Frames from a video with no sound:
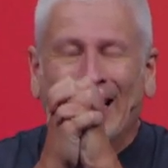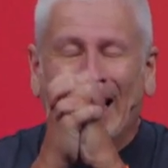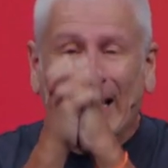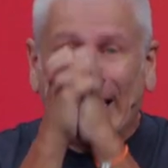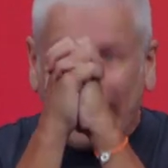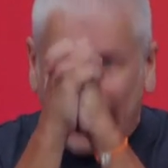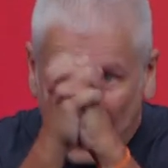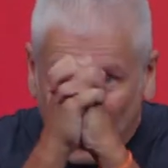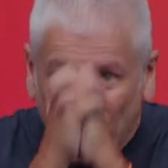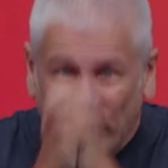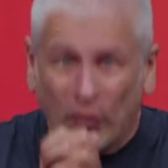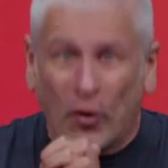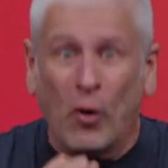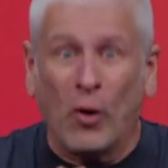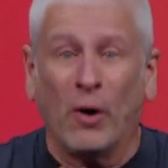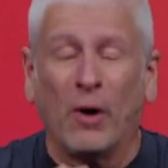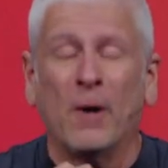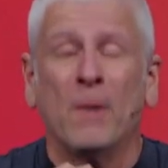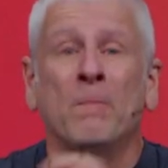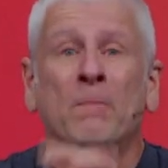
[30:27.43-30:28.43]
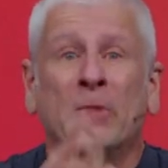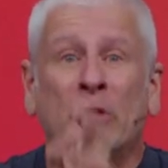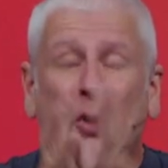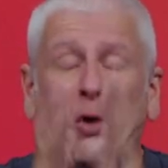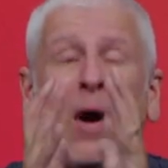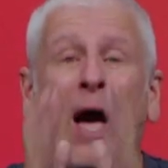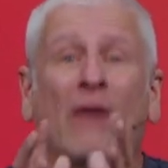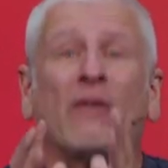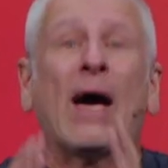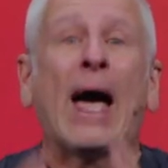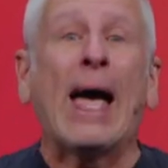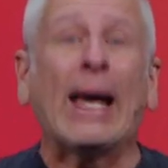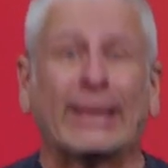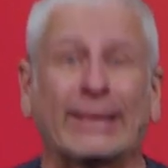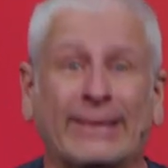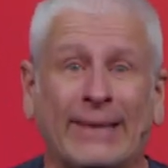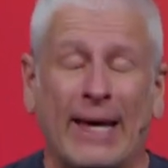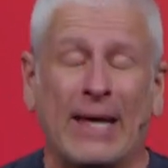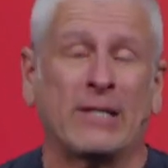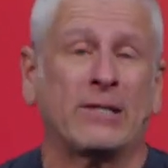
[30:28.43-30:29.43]
And therefore, you have
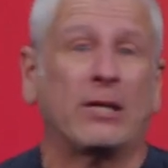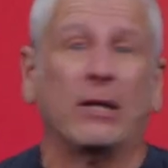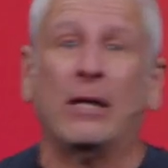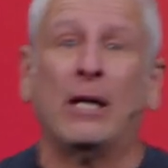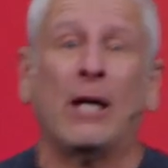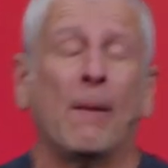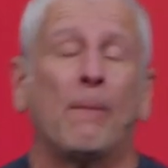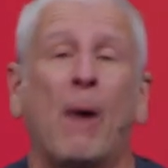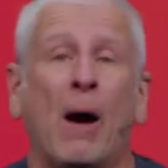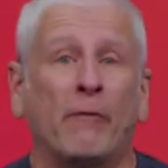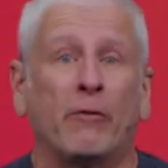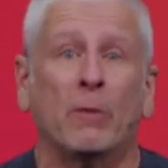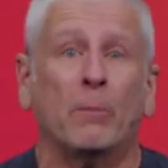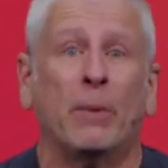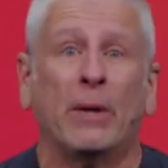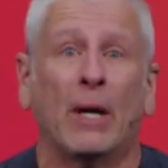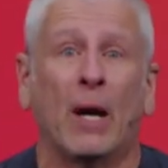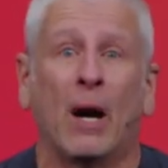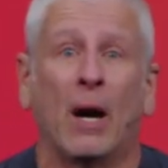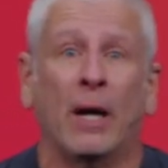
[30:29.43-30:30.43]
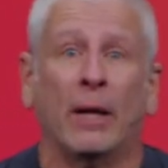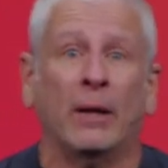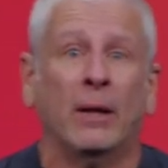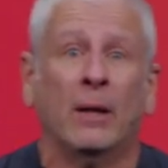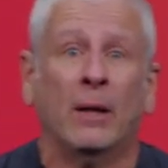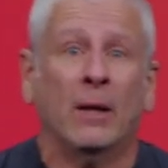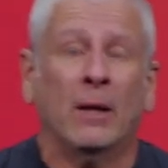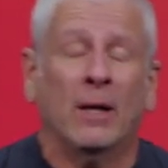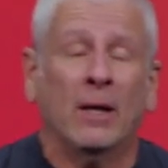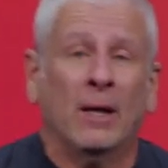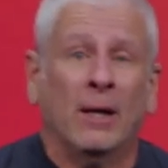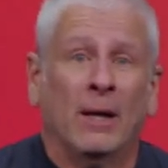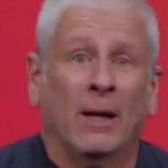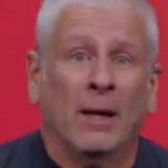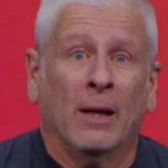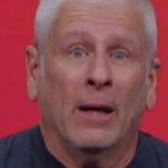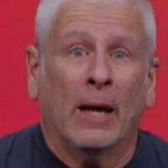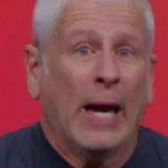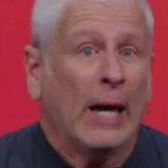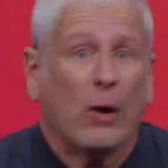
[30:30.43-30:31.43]
access to the above and beyond
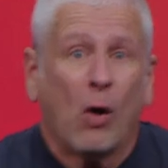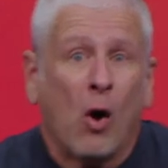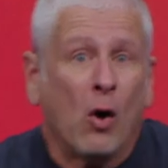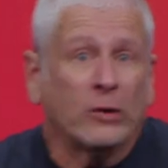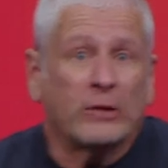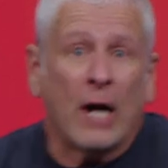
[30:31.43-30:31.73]
at all